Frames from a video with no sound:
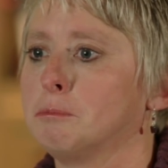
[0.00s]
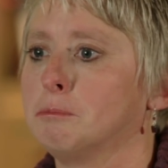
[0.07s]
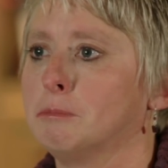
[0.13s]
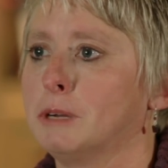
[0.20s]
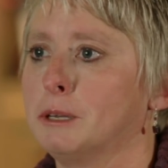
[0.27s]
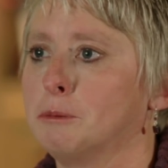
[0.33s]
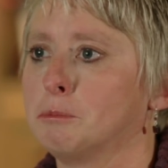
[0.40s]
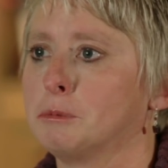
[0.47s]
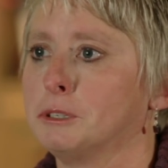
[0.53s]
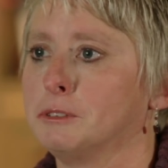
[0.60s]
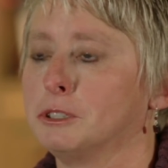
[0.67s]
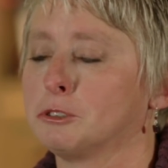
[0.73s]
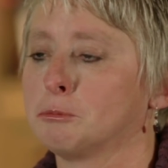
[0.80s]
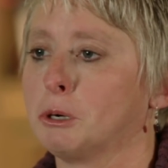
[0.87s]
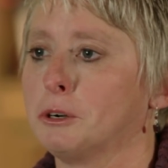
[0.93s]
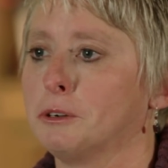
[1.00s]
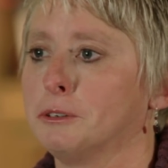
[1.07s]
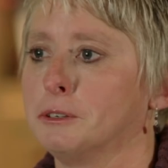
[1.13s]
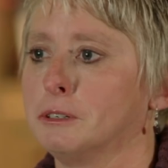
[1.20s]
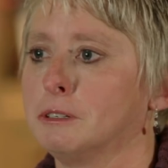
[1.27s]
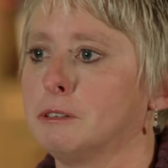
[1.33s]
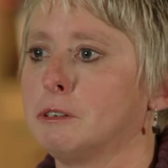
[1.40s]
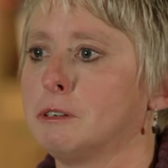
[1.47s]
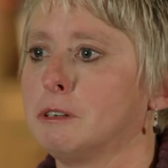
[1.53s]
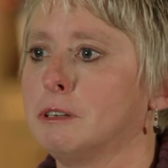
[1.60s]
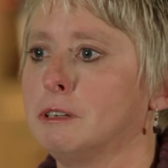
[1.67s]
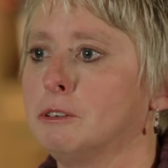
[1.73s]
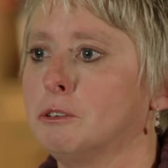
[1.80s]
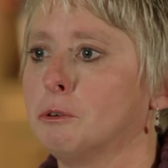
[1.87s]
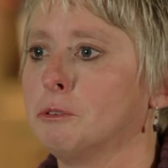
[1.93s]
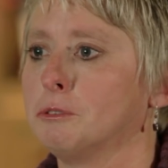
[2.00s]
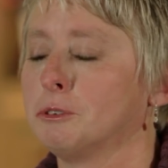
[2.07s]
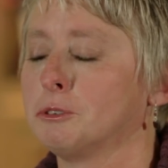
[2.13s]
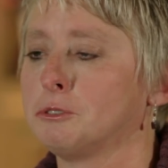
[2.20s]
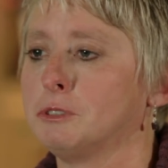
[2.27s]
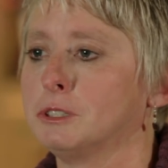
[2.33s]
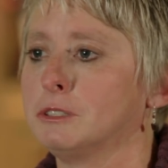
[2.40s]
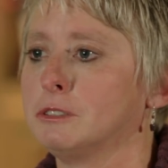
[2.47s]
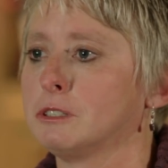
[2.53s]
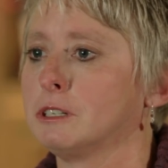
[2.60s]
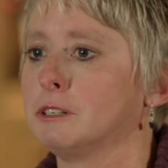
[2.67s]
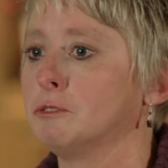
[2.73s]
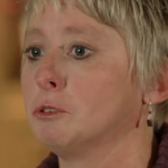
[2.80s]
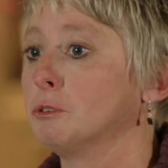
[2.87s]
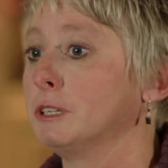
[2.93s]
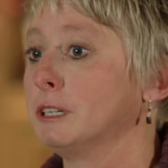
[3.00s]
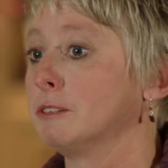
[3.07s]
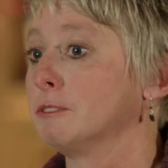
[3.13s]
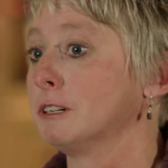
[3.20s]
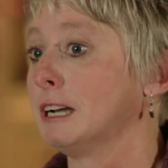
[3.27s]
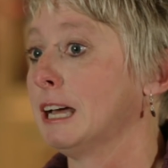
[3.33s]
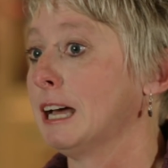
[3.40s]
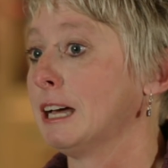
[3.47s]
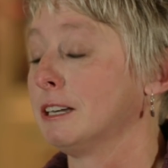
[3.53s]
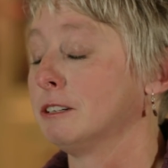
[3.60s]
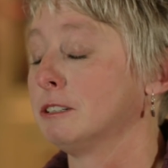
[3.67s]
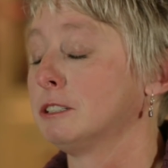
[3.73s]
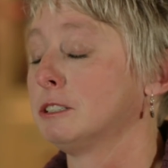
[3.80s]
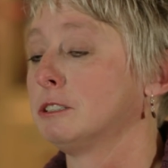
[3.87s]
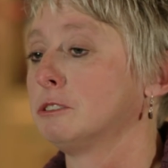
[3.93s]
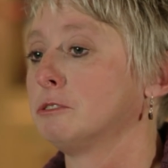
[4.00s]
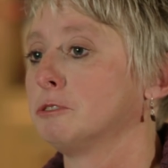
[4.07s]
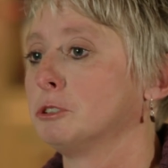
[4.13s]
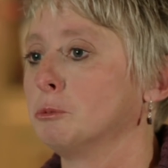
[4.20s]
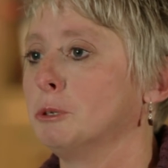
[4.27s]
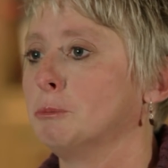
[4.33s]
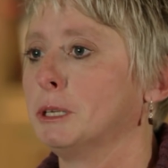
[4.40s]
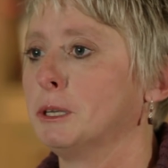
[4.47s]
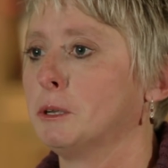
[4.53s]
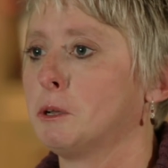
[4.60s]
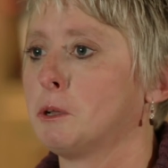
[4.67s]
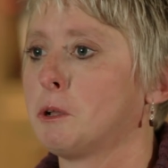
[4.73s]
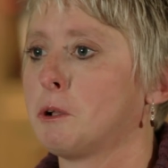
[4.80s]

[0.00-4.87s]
my previous partner. And those feelings that I've only ever had for women,